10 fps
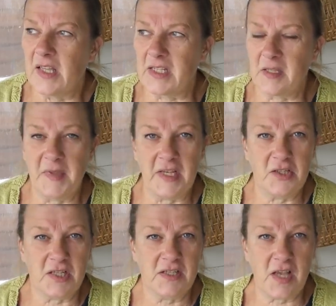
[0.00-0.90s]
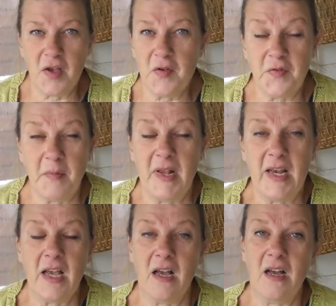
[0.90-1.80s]
There's something just so
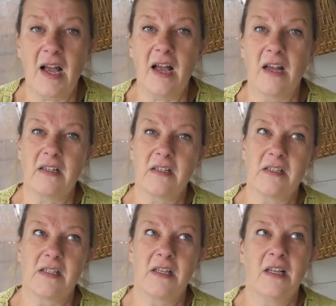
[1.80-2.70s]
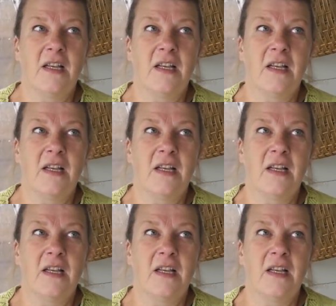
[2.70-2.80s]
familiar, and